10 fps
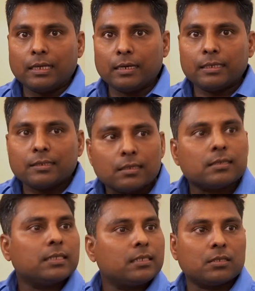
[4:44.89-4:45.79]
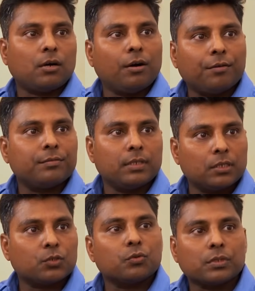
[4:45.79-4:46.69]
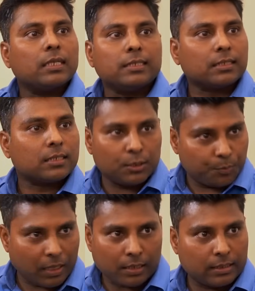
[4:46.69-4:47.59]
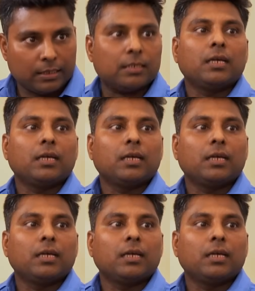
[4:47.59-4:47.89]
resurgence of the Social Justice Party.